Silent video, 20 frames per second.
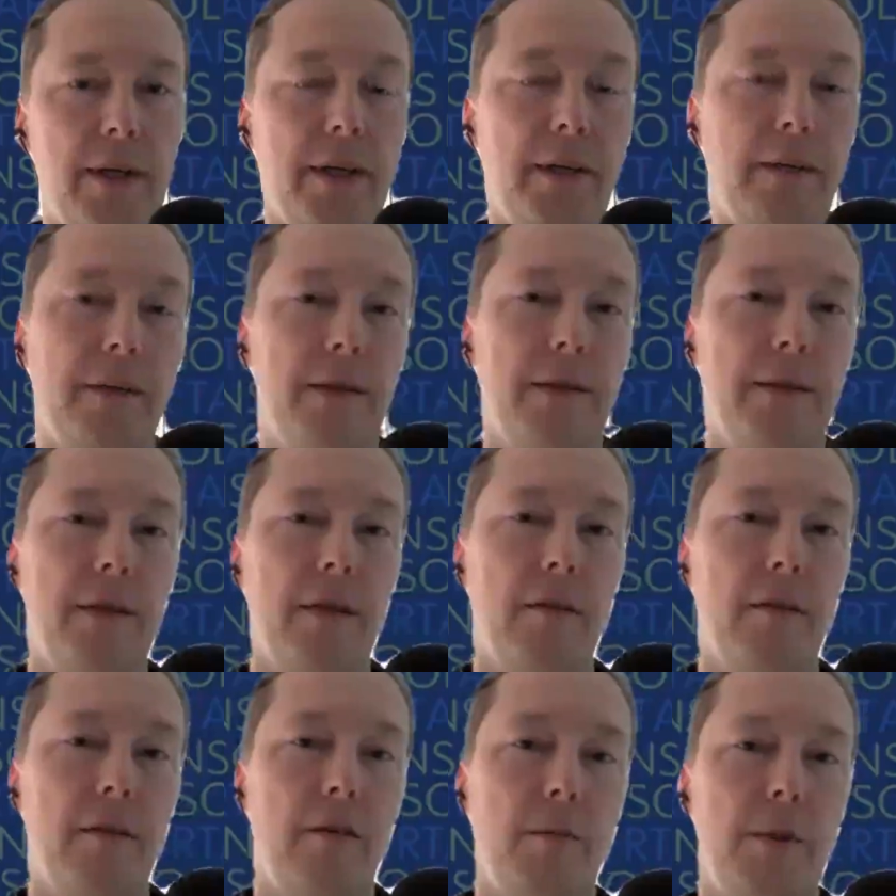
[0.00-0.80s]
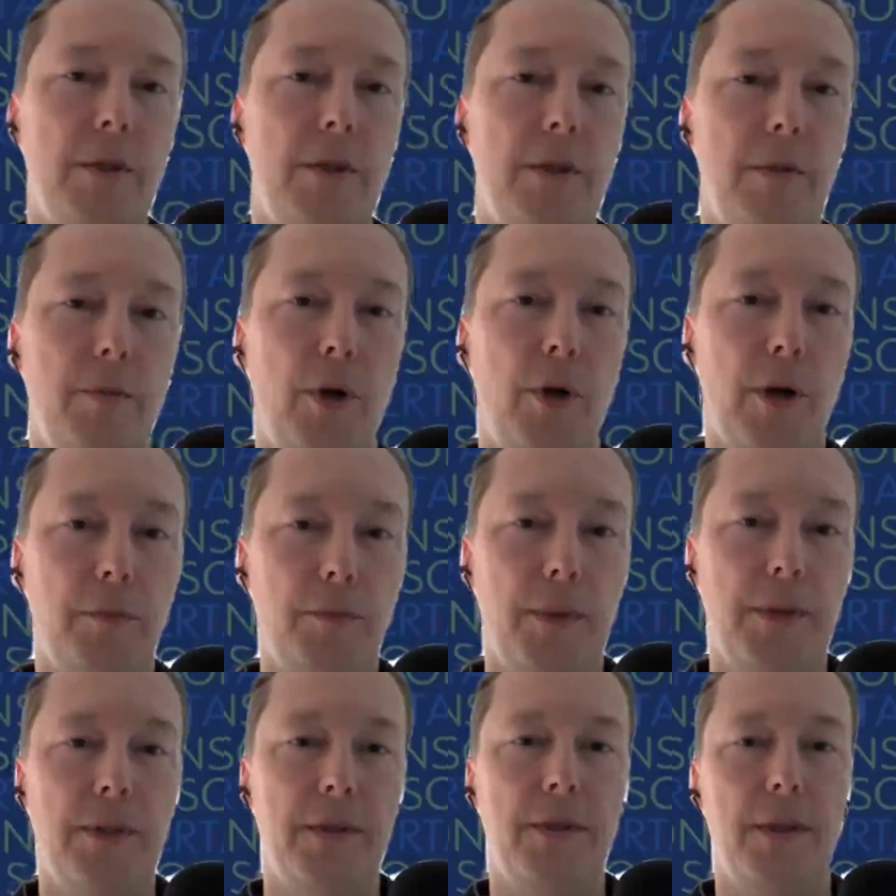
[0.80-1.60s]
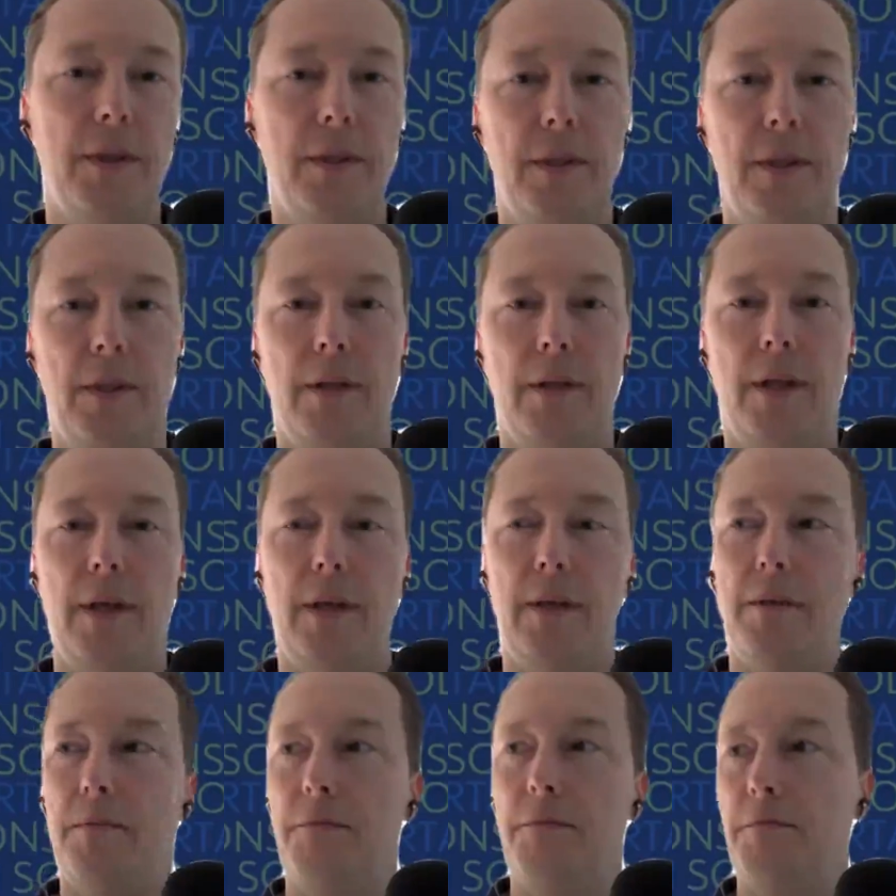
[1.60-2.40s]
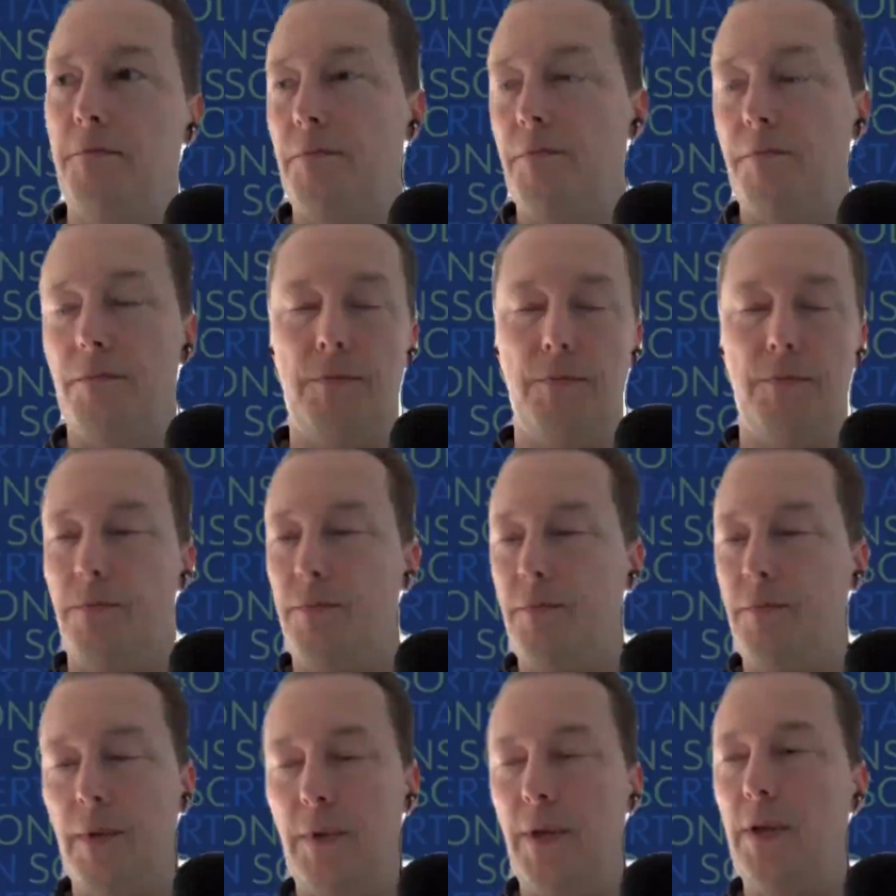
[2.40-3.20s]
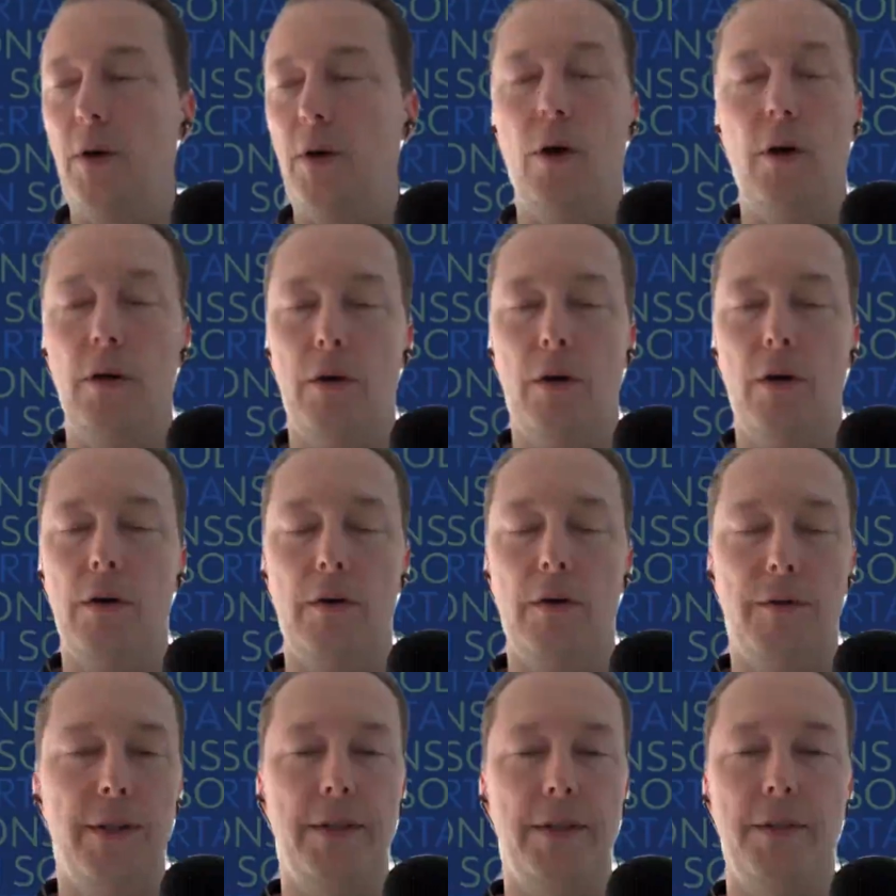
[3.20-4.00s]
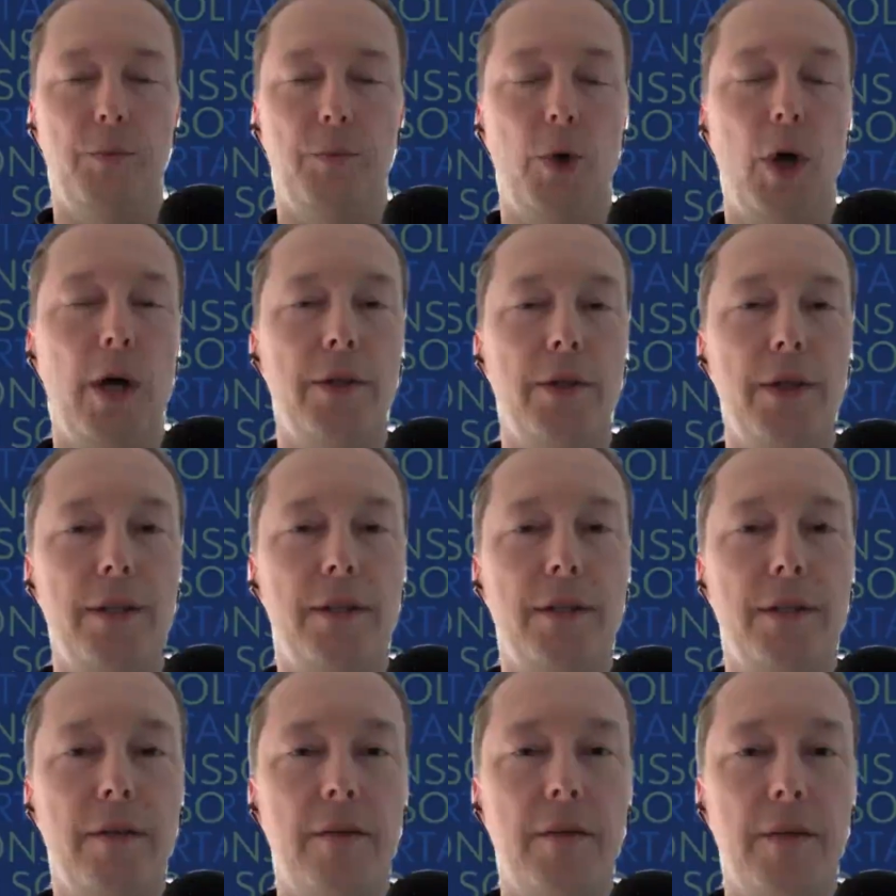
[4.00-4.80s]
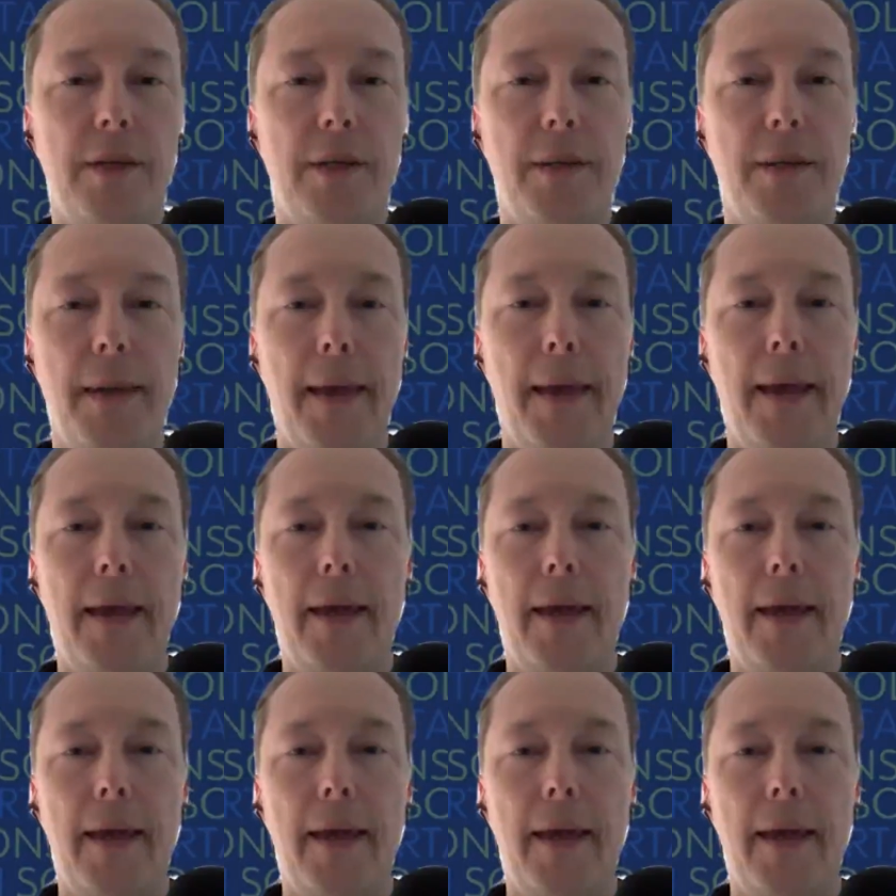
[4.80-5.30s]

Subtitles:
in these government departments and all of these projects and everything.